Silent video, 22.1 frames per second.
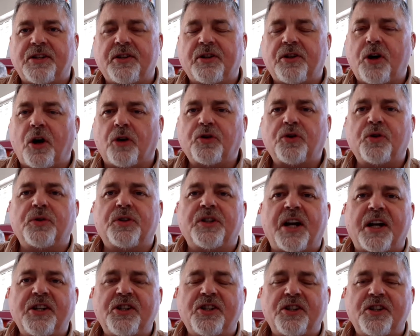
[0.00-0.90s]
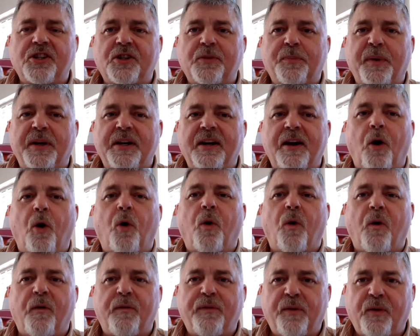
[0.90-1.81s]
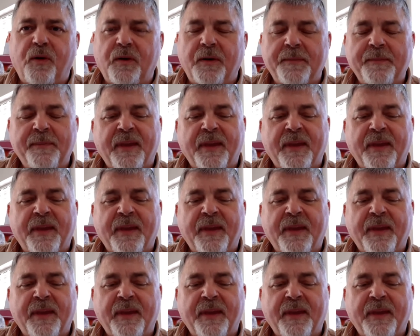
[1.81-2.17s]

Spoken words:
The consultation's been awful.